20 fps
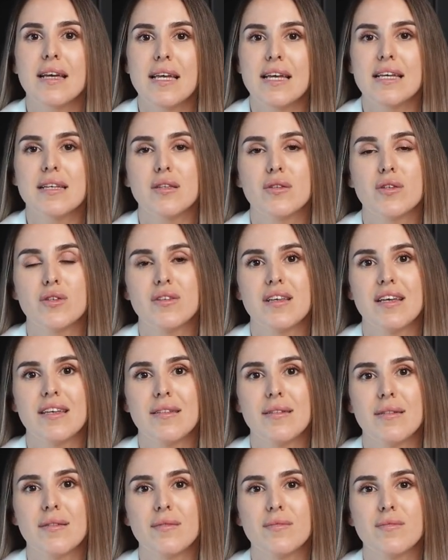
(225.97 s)

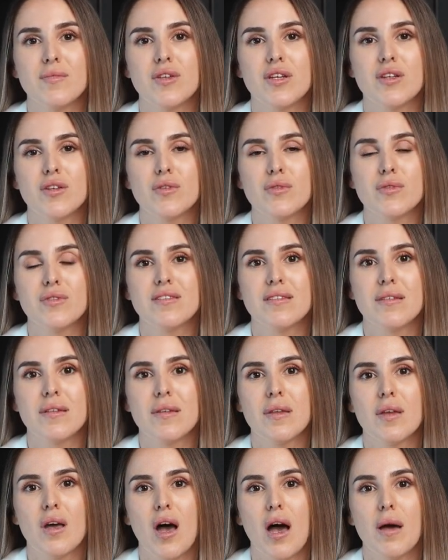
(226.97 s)
including views,
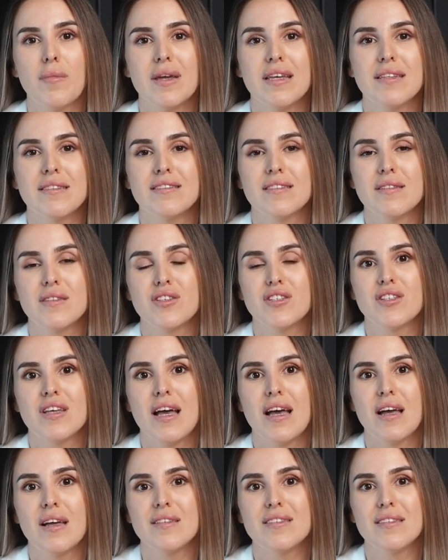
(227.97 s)
comments,
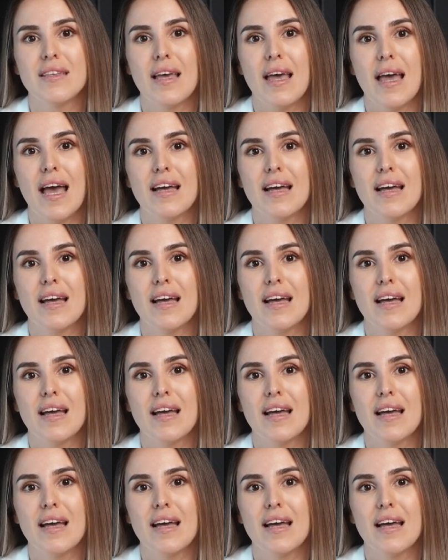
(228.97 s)
shares,